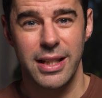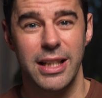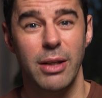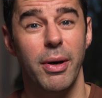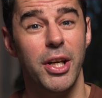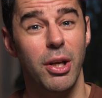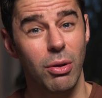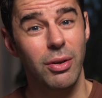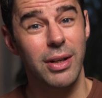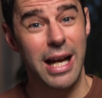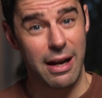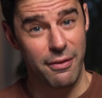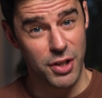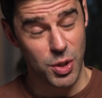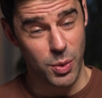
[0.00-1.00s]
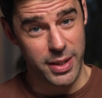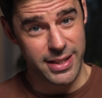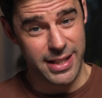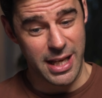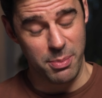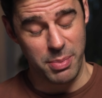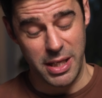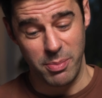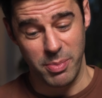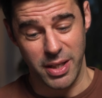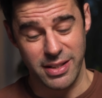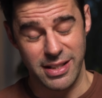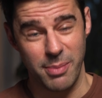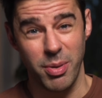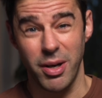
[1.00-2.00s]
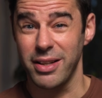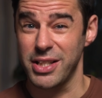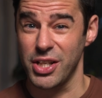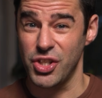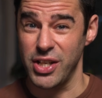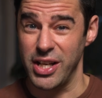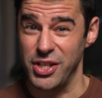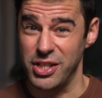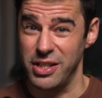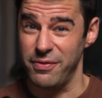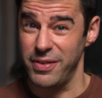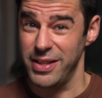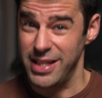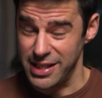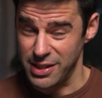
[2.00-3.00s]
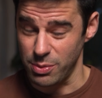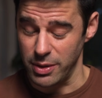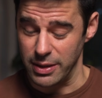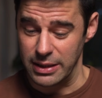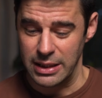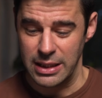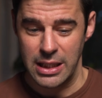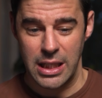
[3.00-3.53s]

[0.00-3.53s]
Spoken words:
Now I no longer have the 28p because I part-exchanged it for this one.